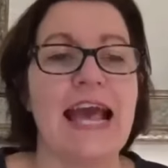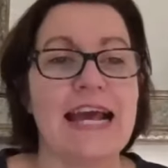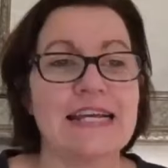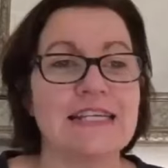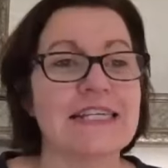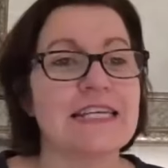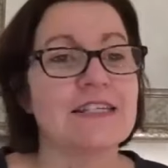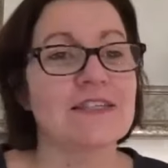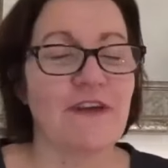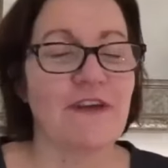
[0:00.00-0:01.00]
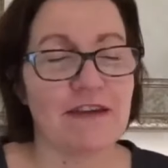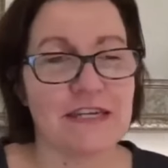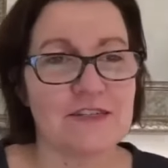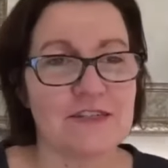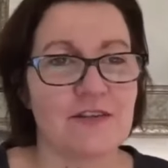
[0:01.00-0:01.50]
And it's very
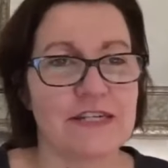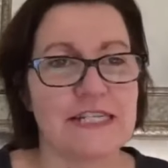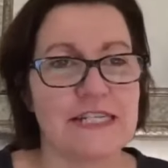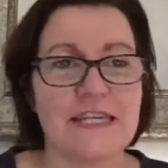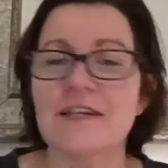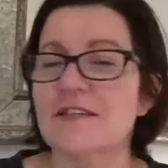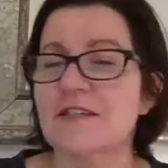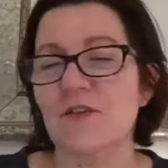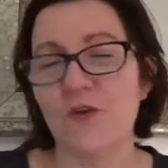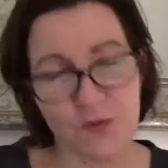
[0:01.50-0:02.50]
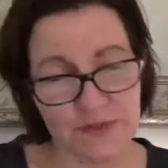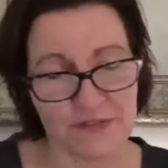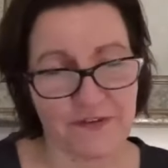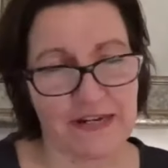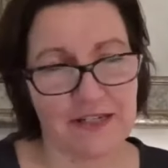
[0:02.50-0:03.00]
exciting because it's always
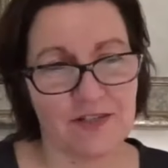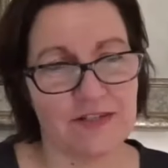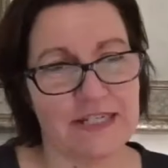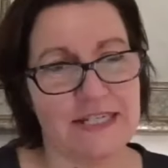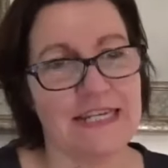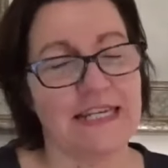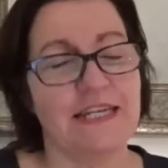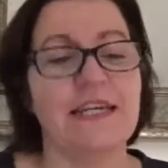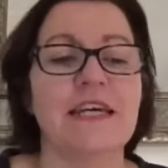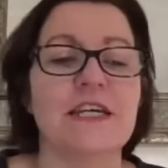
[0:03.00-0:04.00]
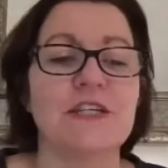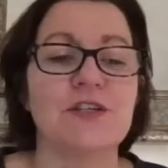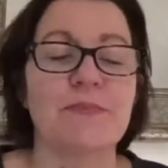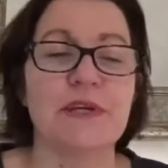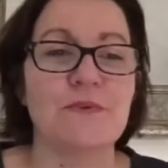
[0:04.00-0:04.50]
very exciting
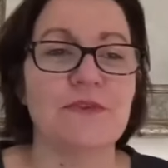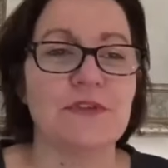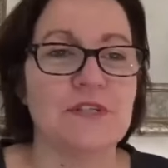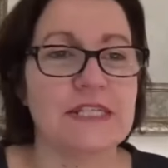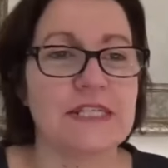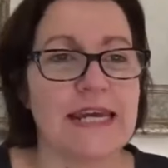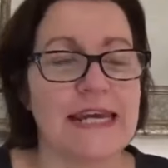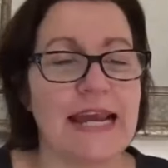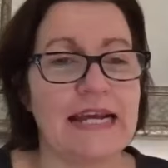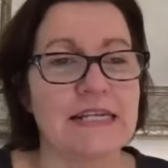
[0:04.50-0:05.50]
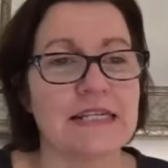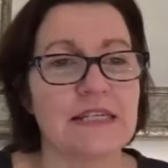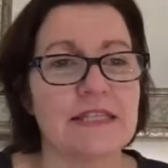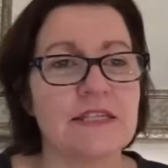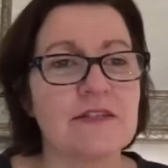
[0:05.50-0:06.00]
to be with you today. And
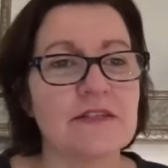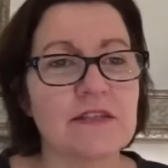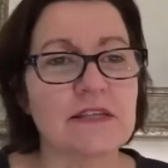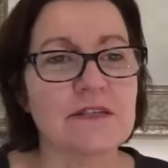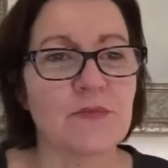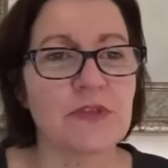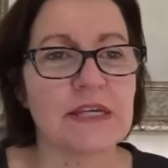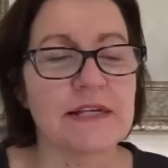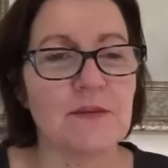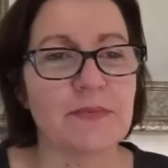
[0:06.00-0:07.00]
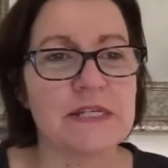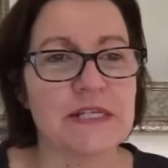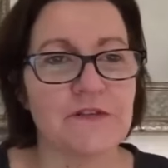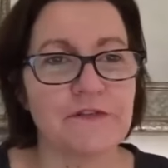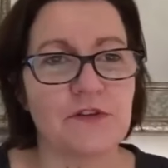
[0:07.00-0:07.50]
this is something a little bit
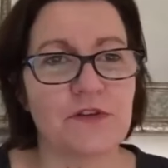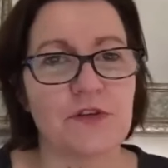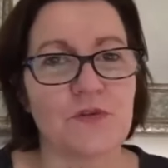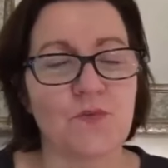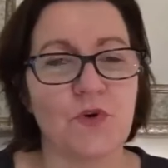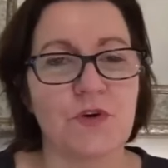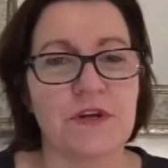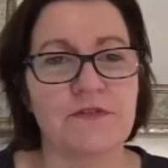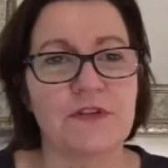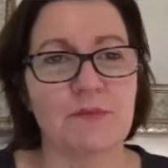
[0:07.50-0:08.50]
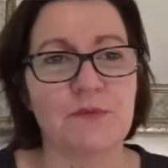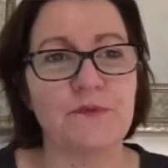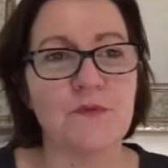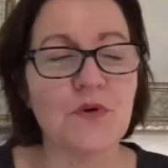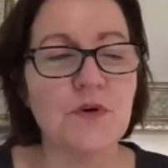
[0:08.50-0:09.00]
different than what I've done
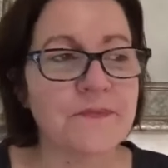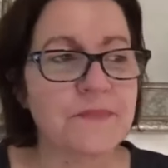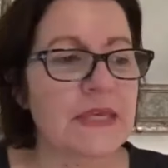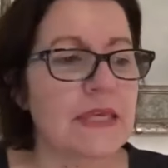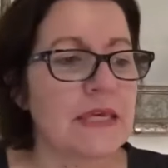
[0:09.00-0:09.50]
before.